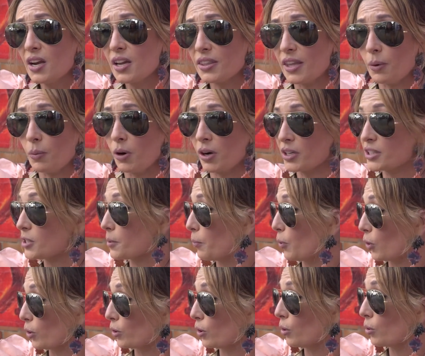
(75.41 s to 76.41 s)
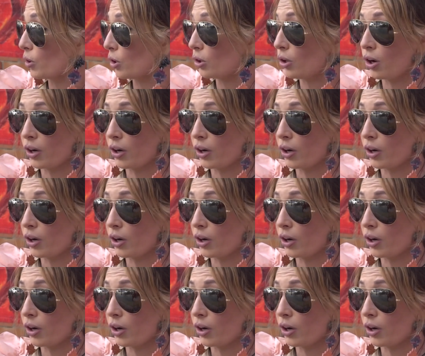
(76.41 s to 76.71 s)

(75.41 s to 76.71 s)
They want to support local